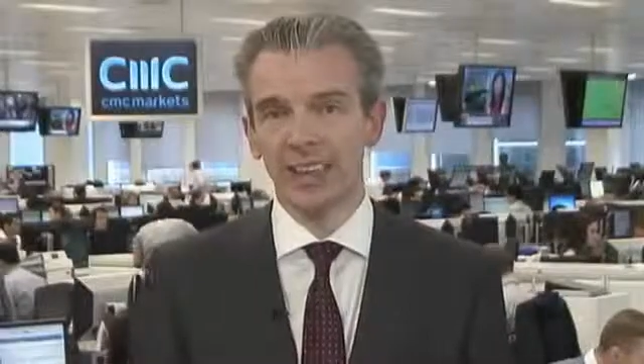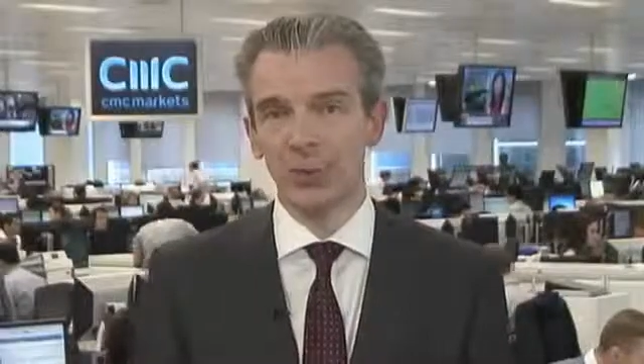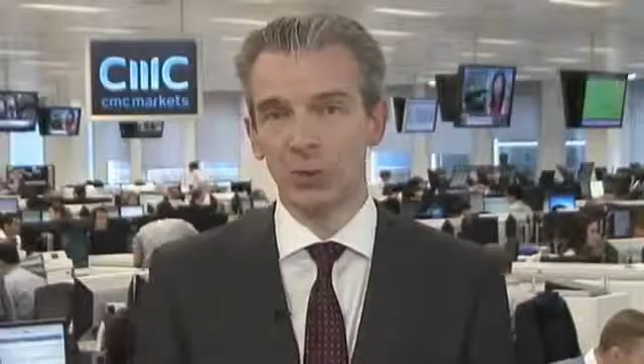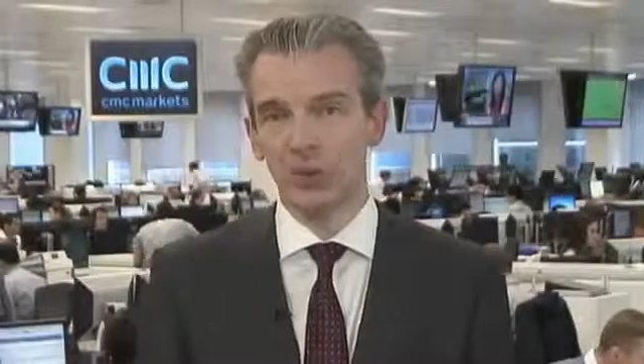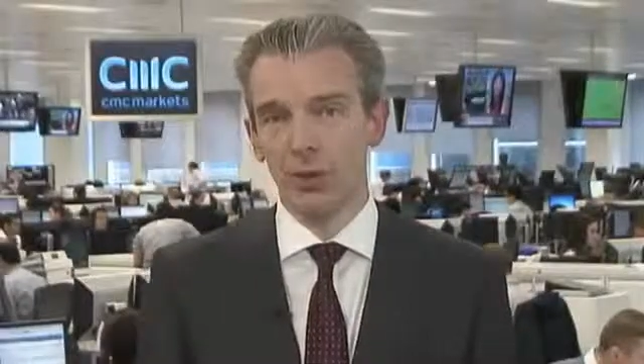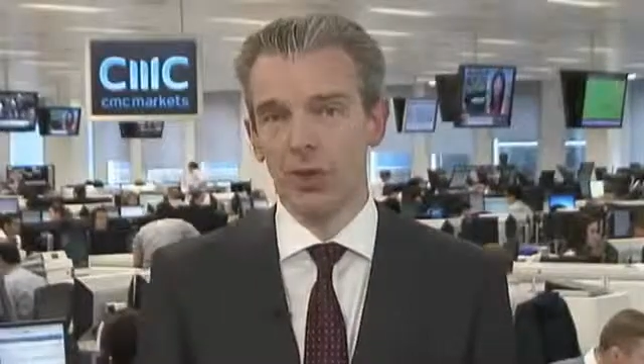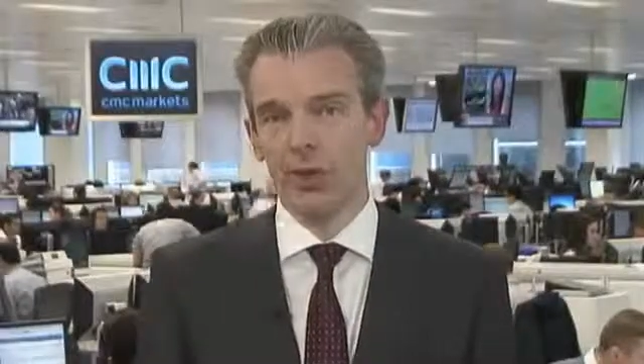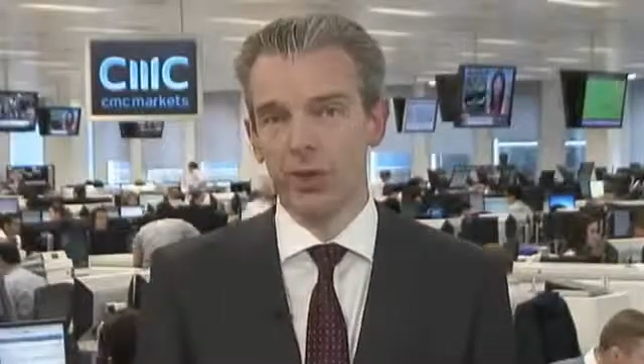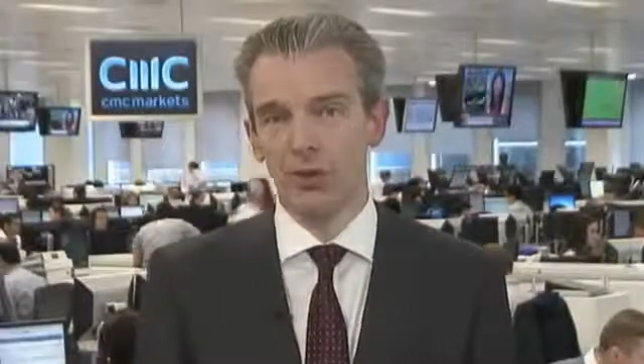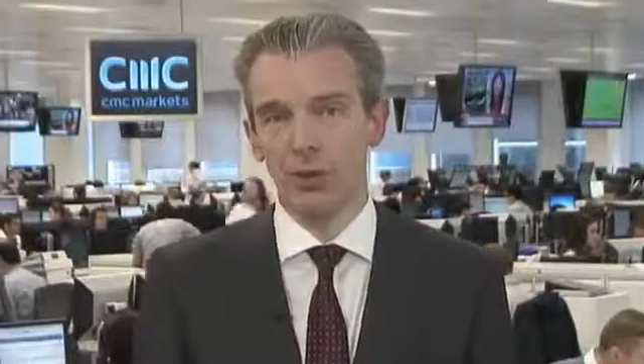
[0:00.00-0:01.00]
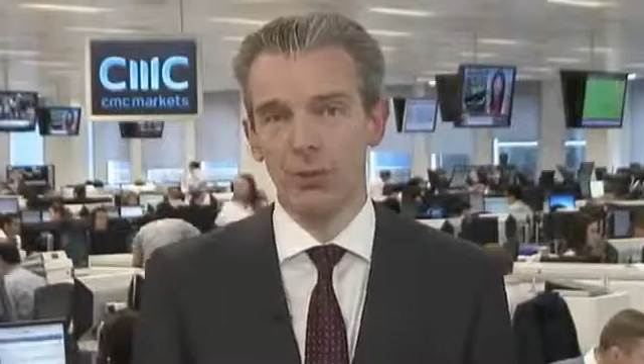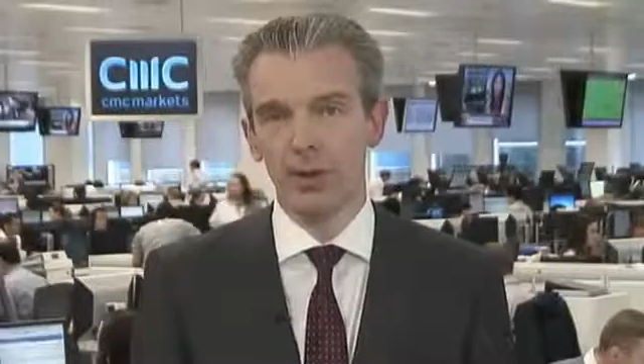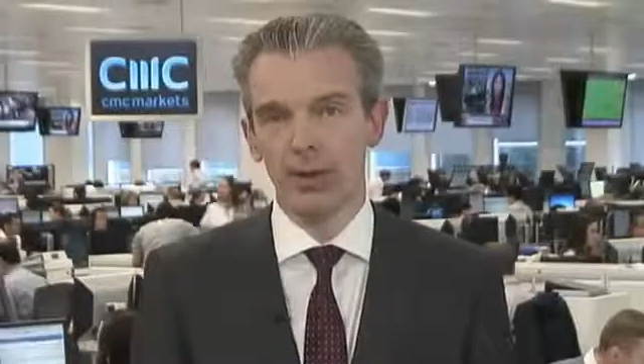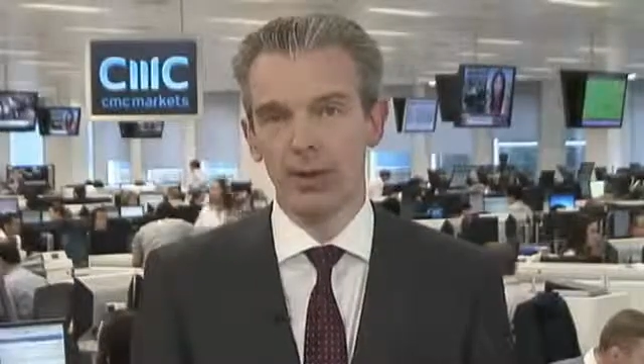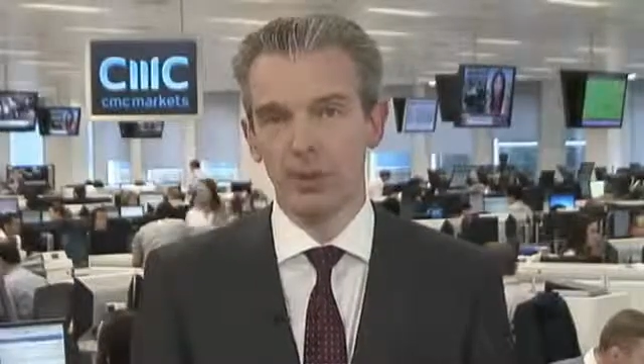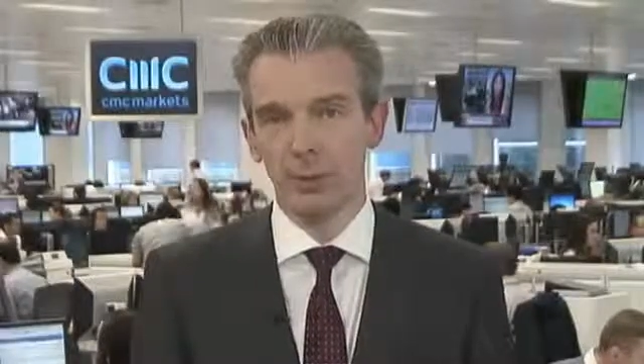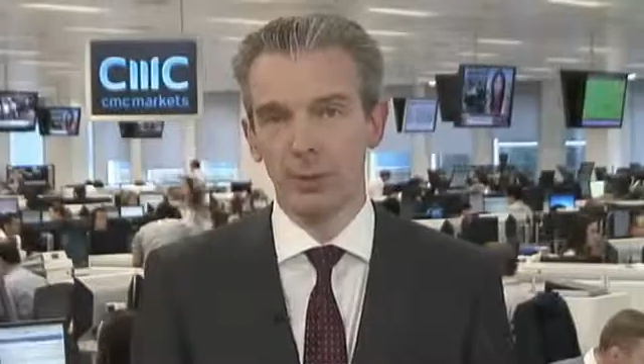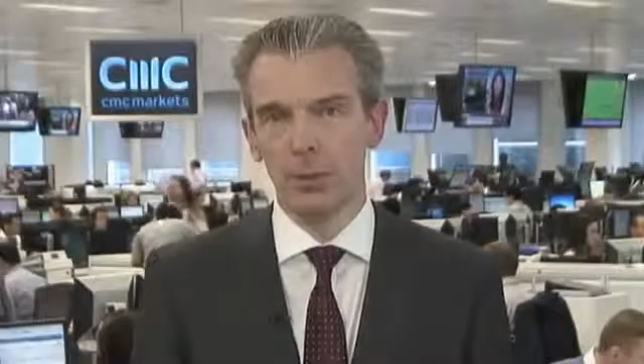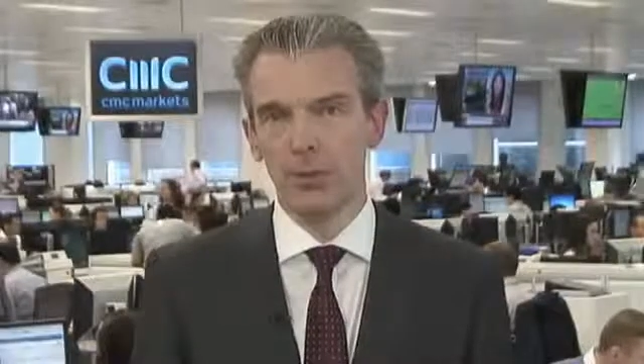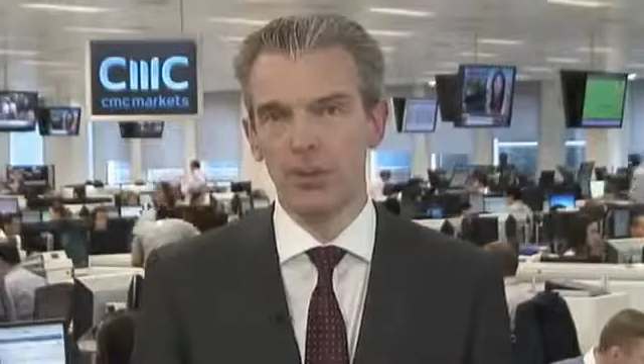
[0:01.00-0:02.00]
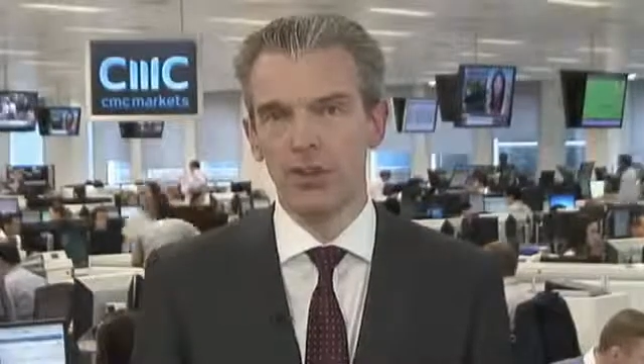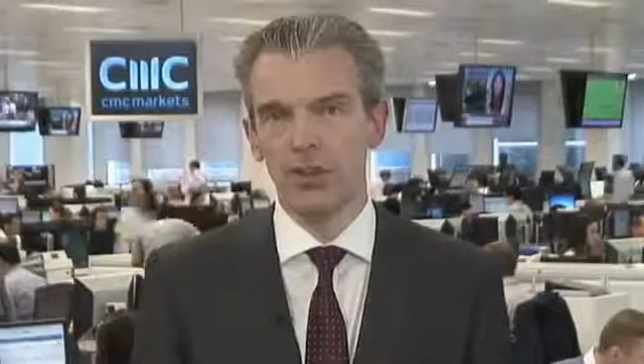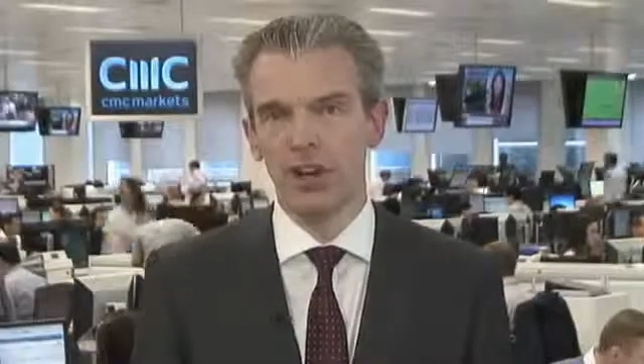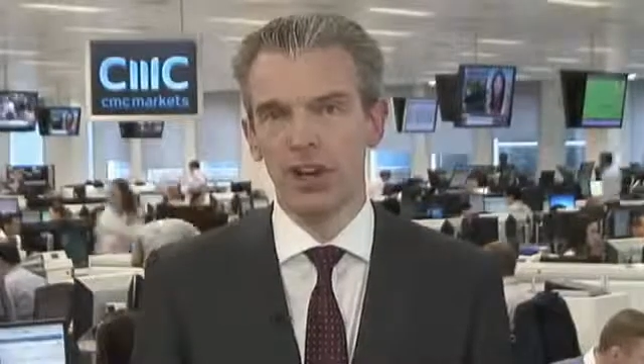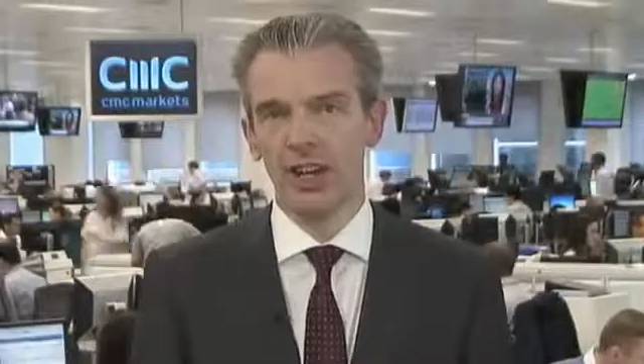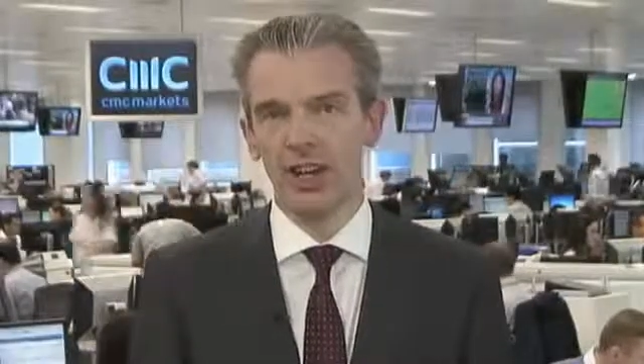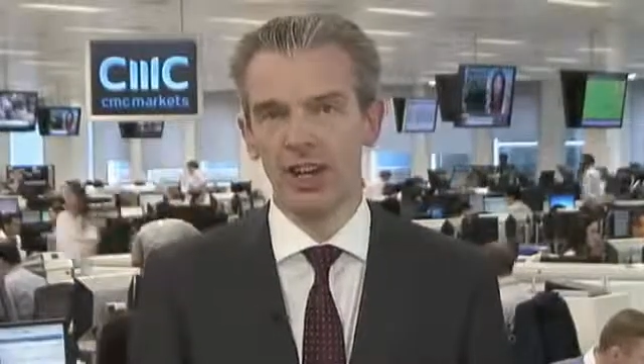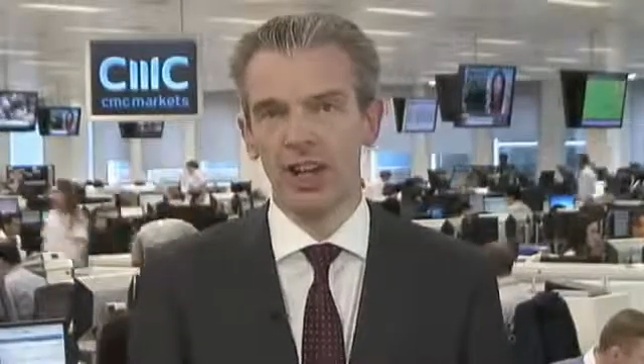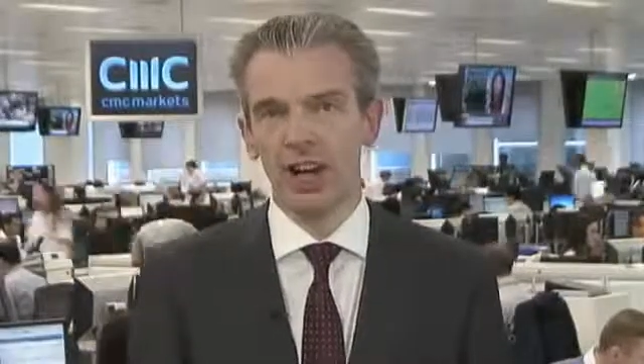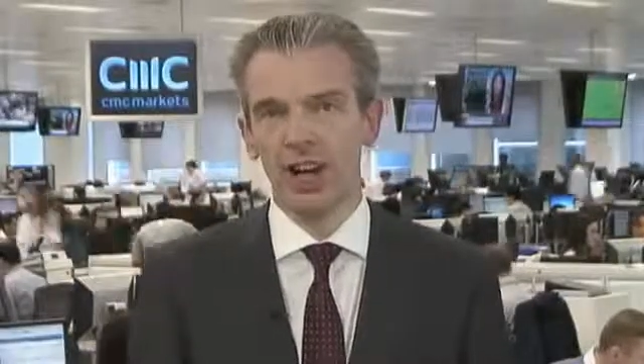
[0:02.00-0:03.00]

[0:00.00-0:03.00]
is also an industrial metal, and the problems in China